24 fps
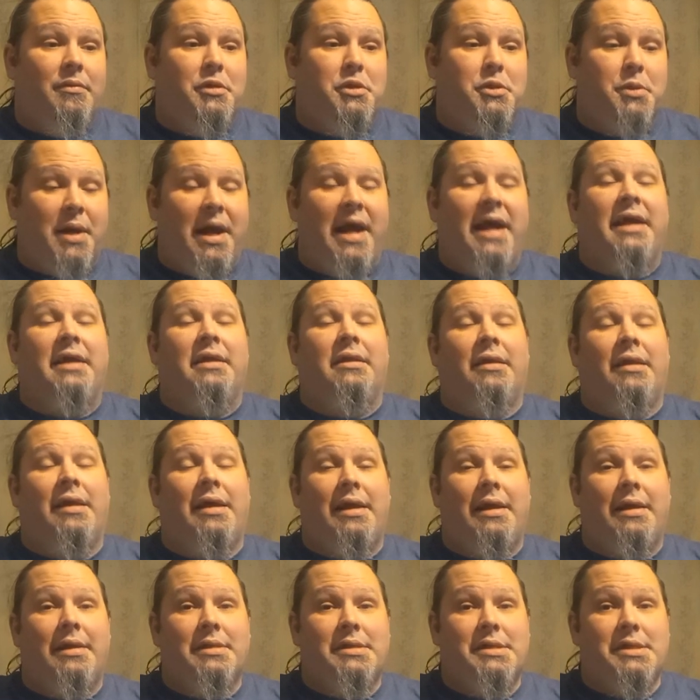
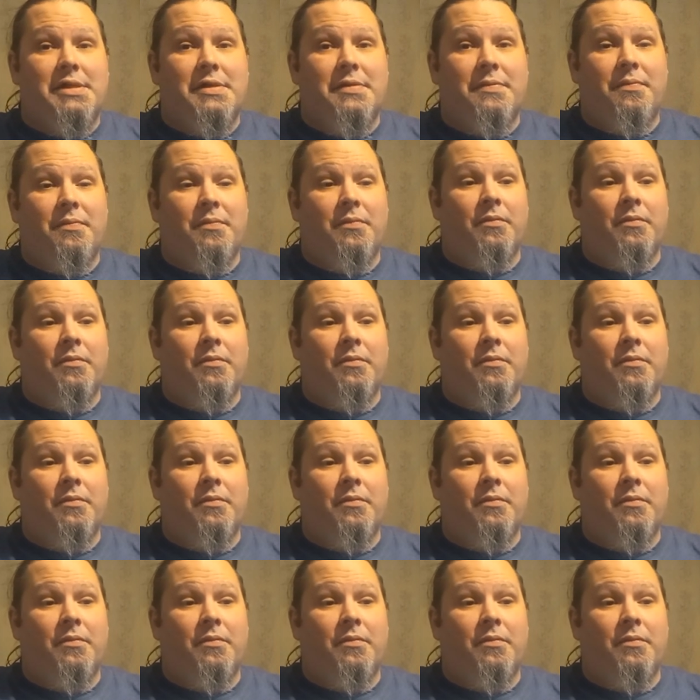Dragonlance.